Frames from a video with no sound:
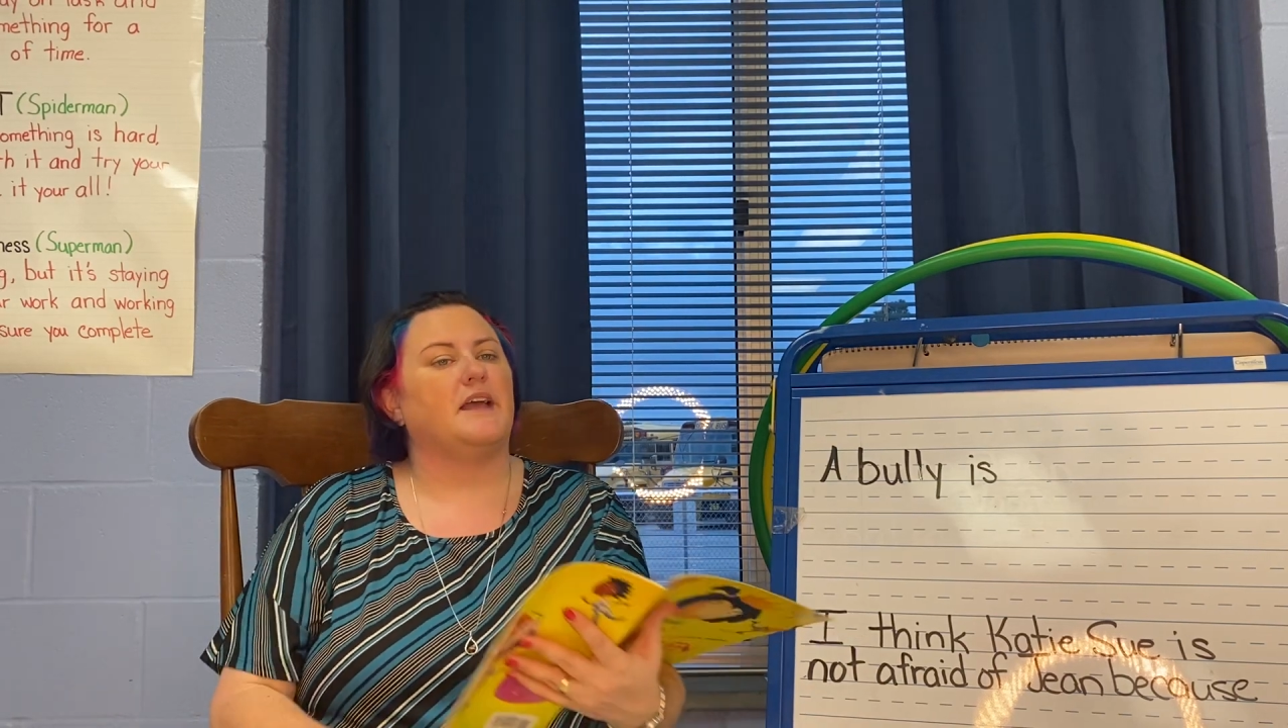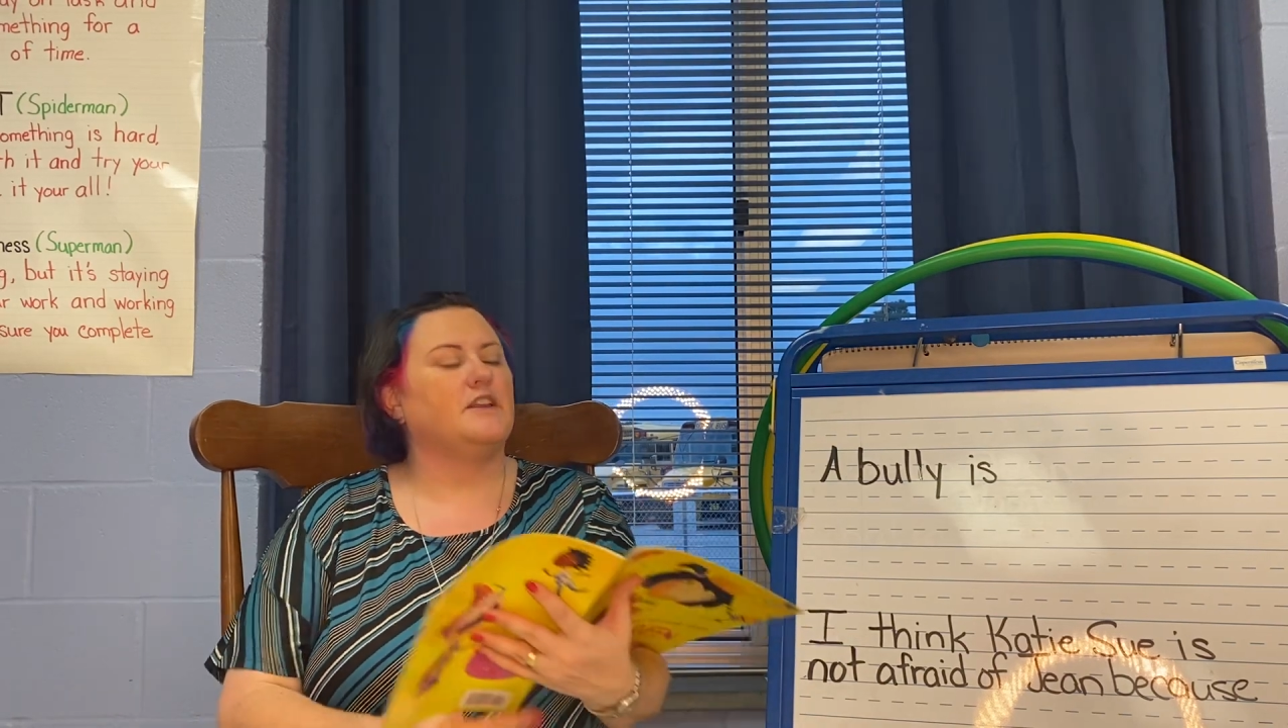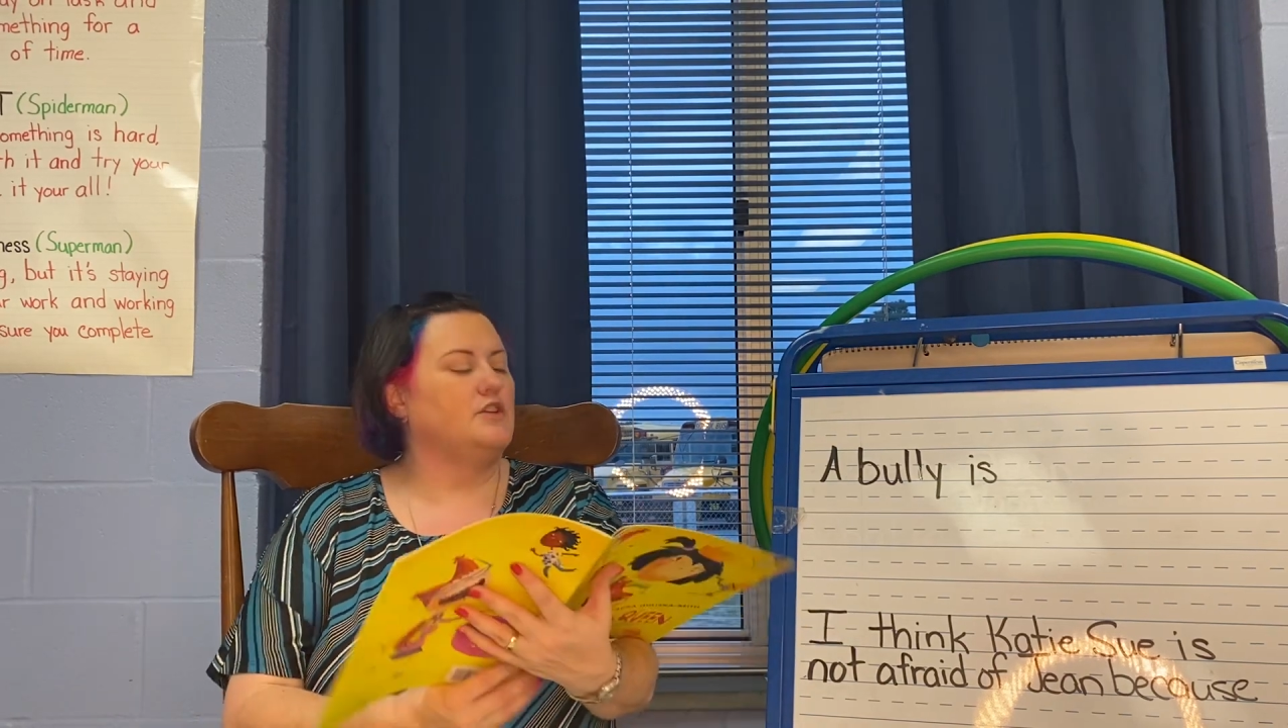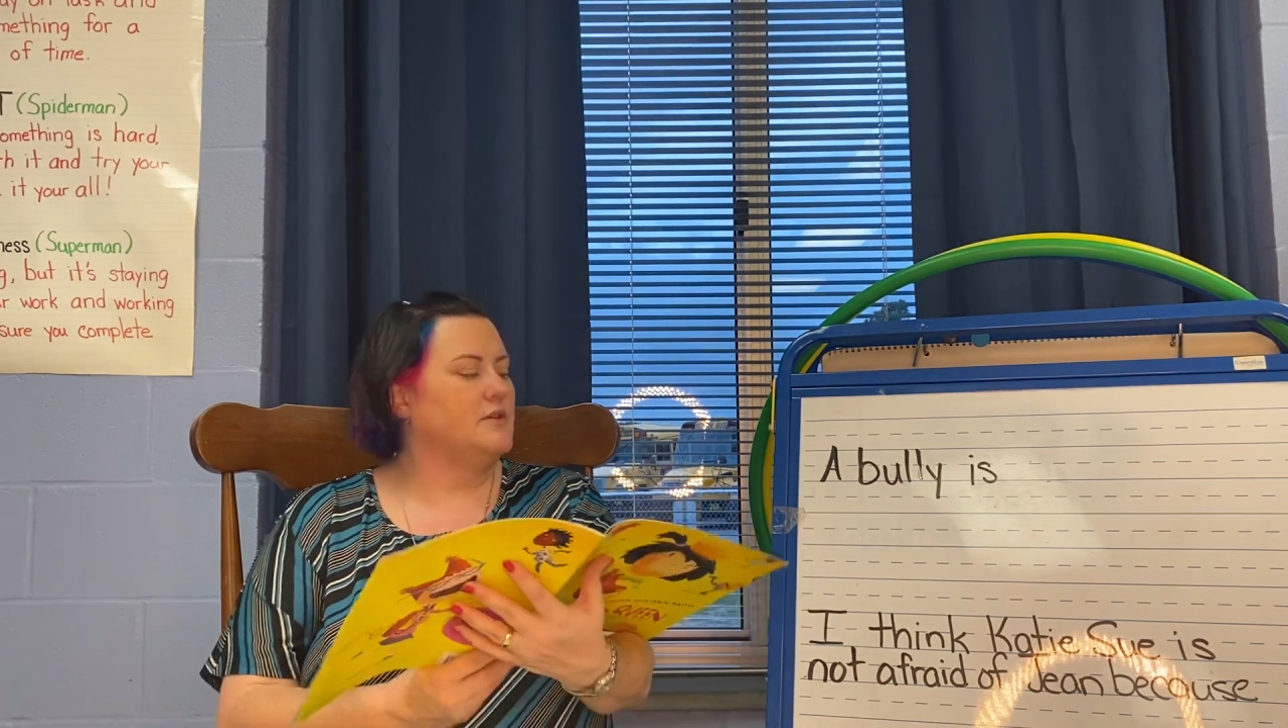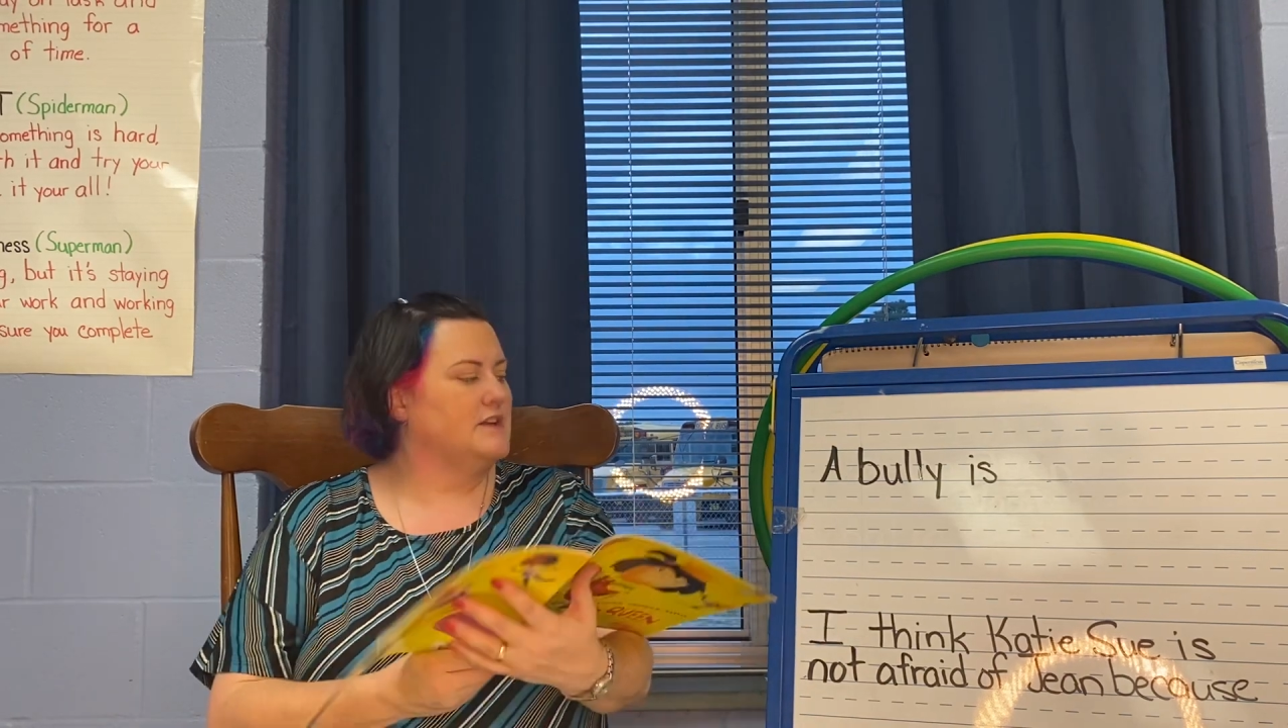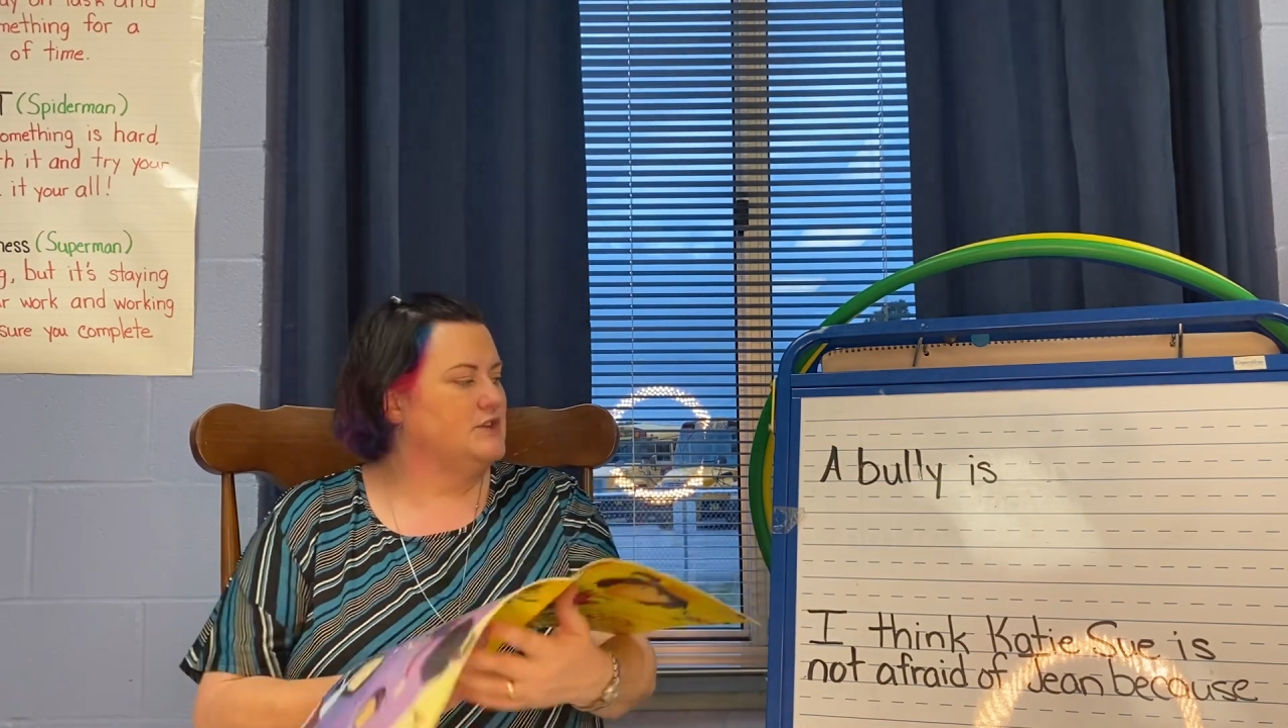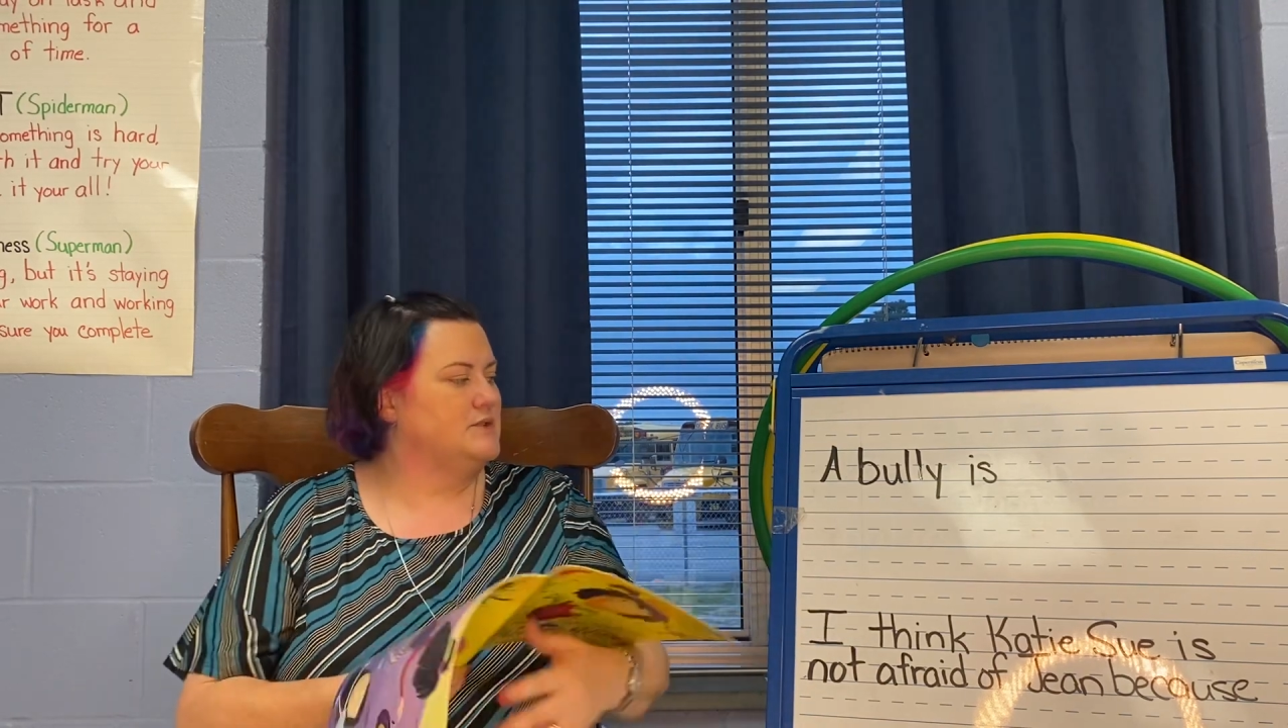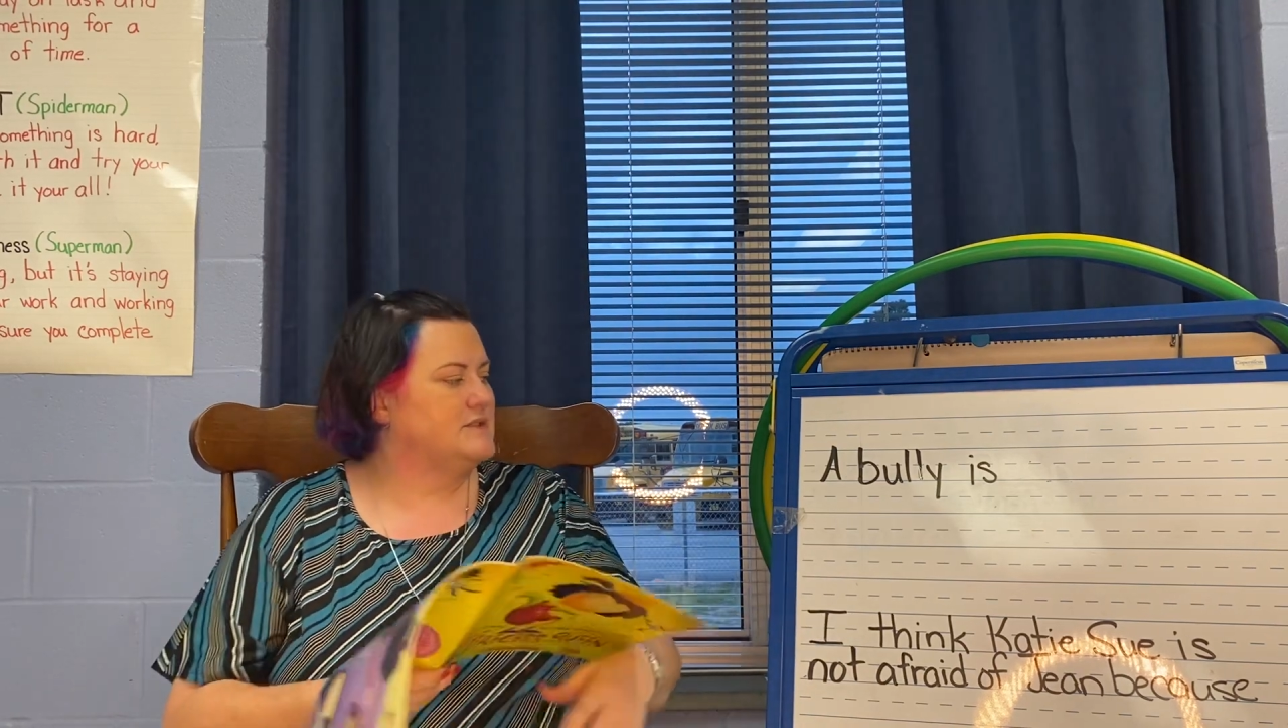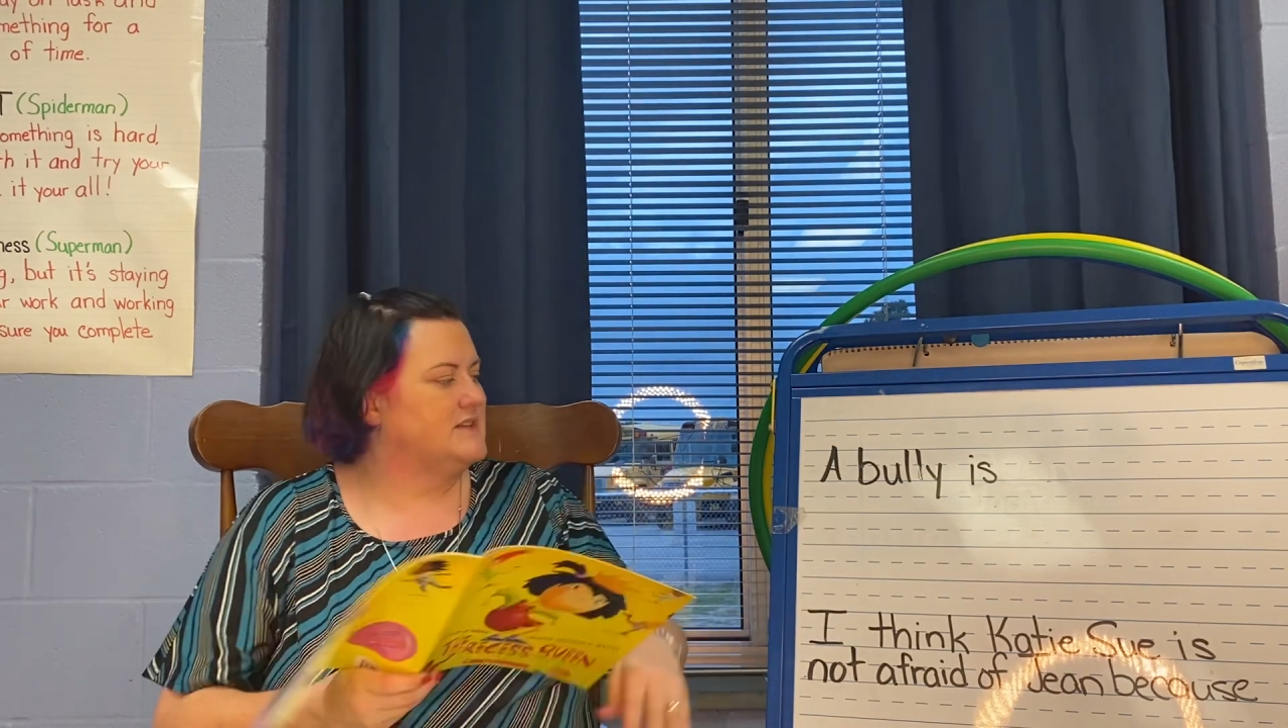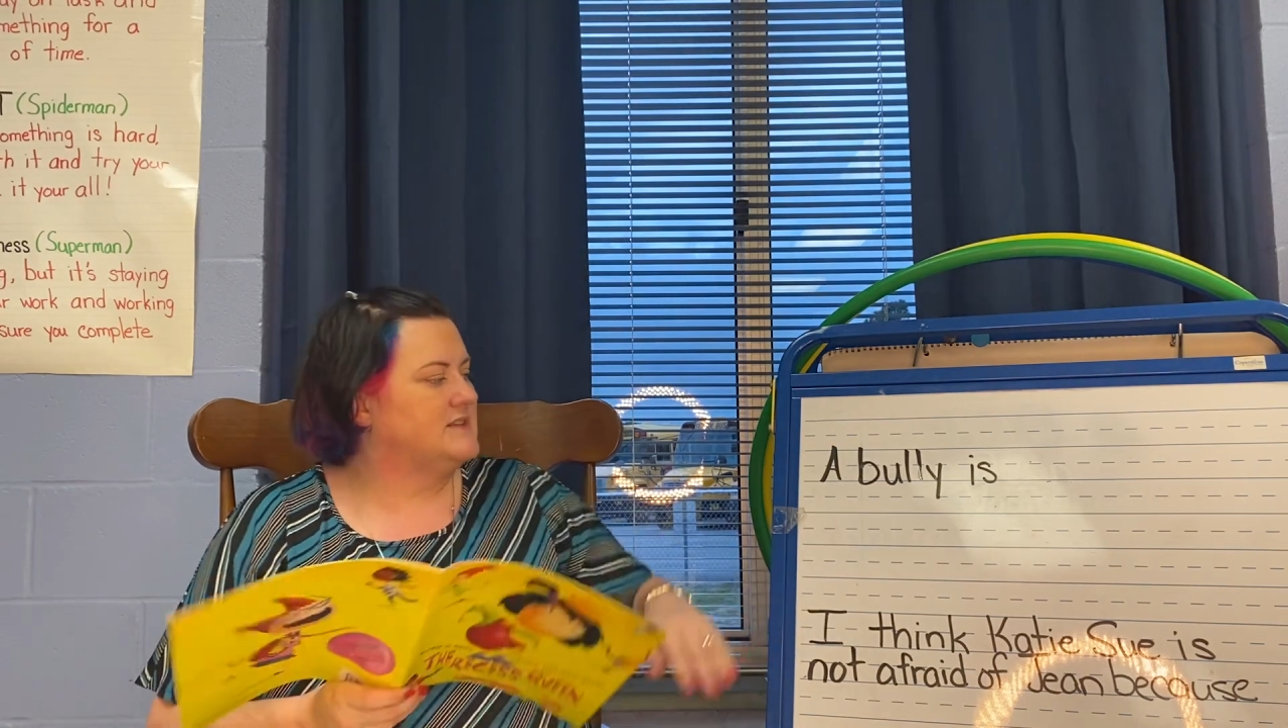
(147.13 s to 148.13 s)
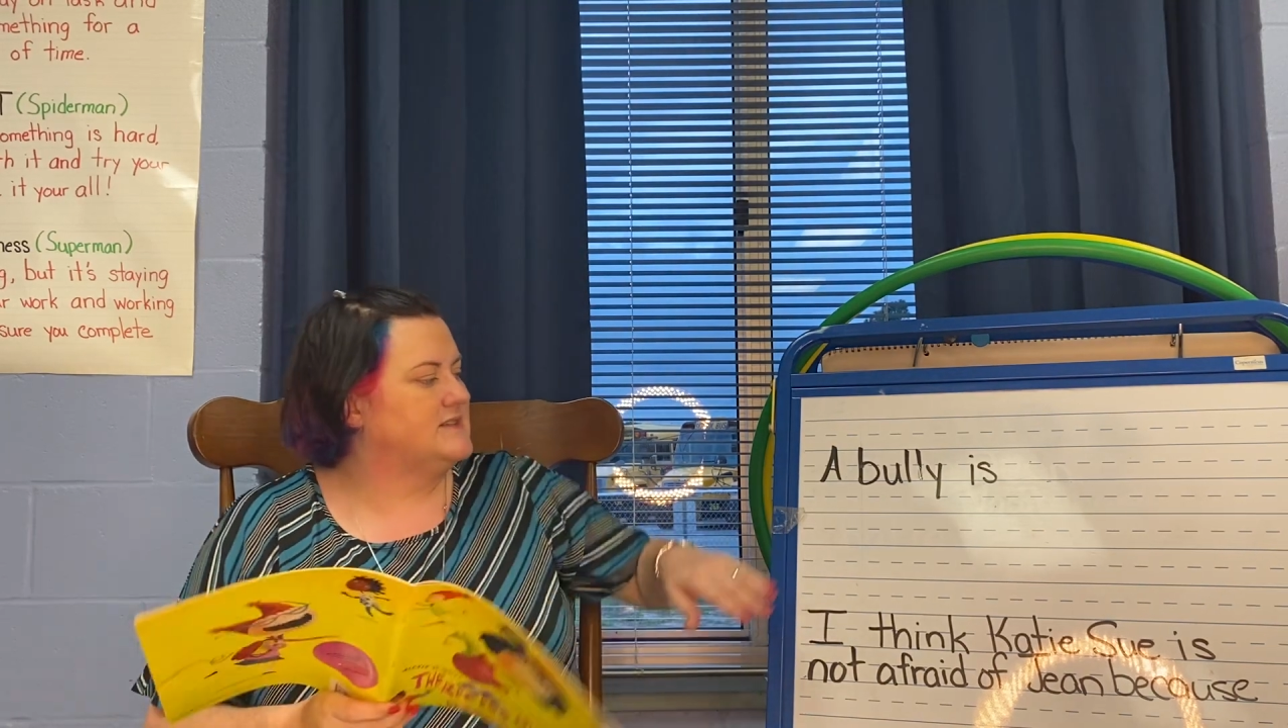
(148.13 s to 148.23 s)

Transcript: And you can use this